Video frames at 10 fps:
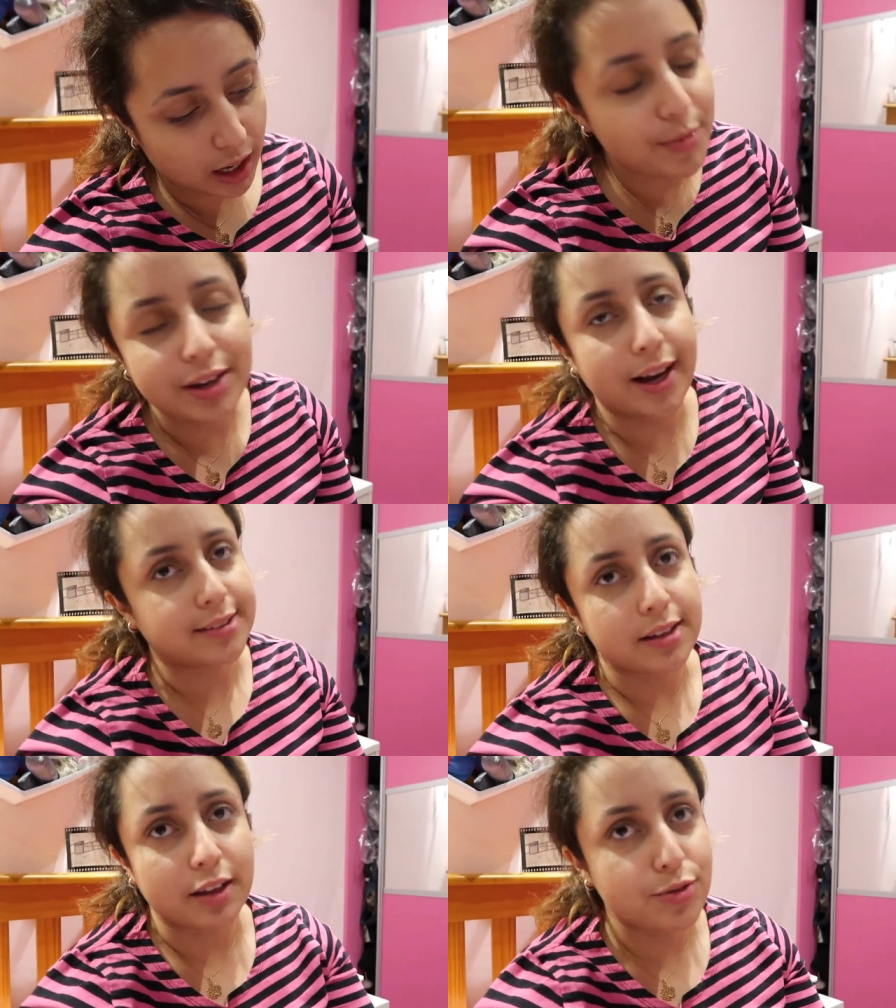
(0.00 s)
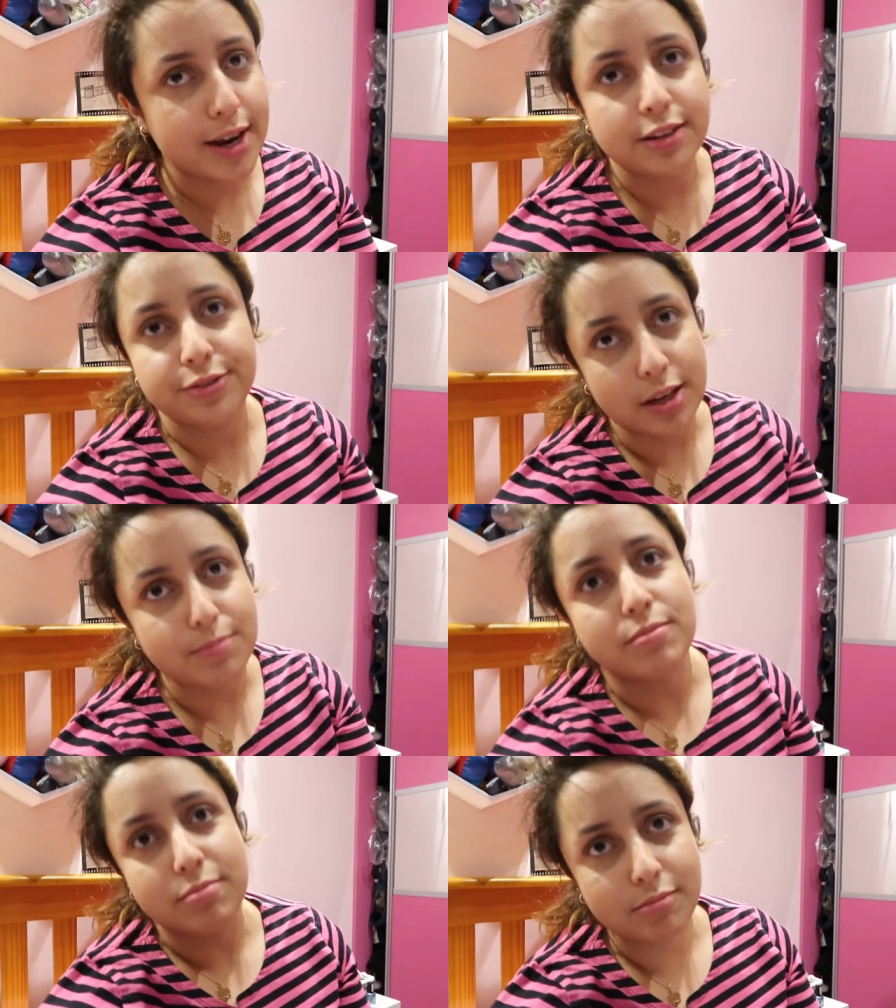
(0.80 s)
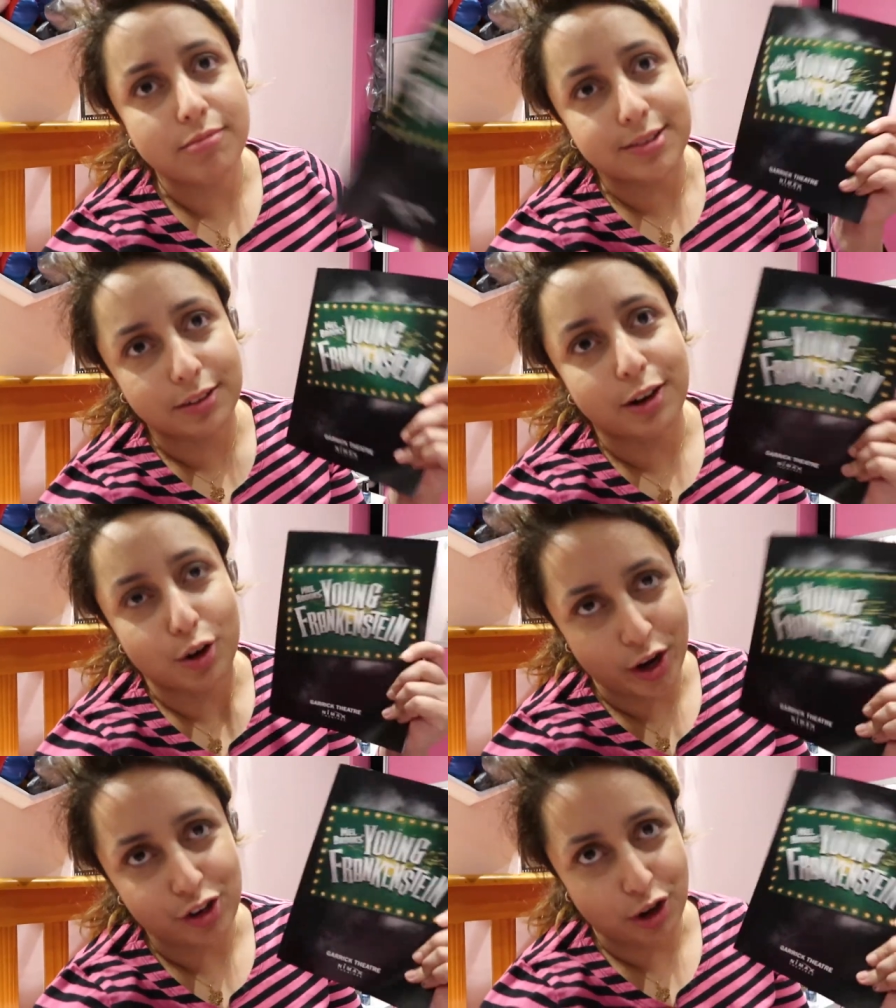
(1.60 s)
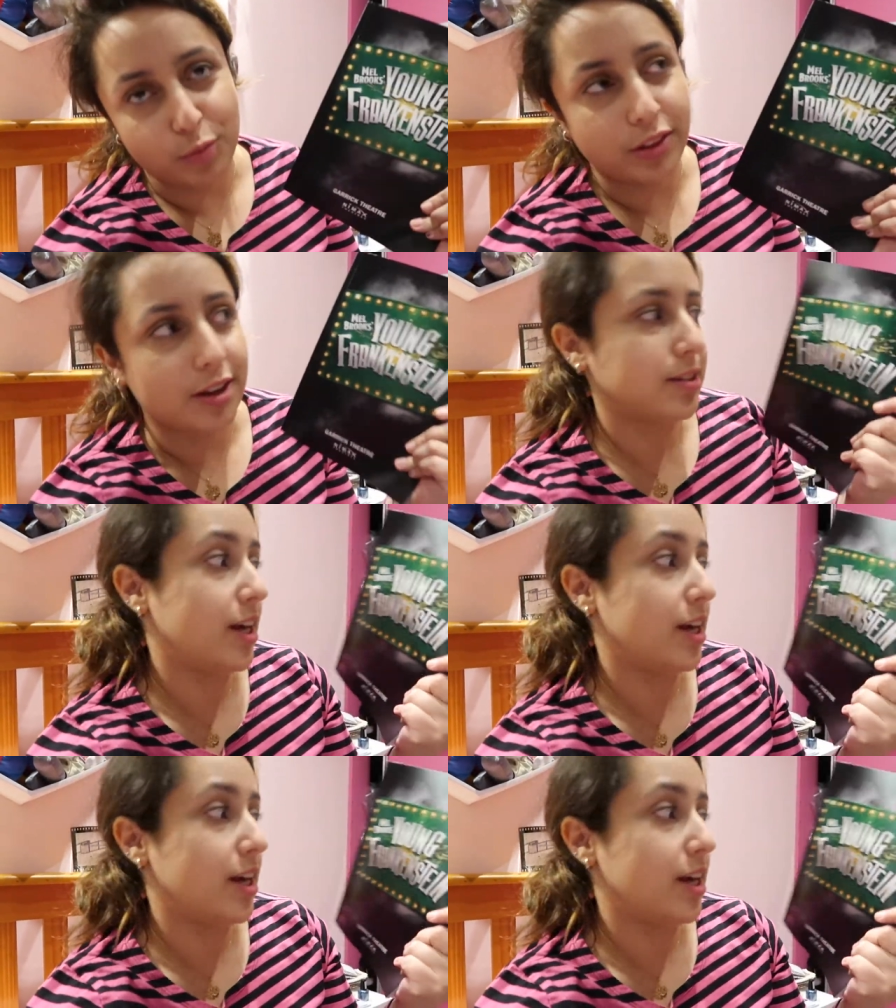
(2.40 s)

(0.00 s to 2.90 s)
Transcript: I mean, like I said, the creative team has done a great job with this.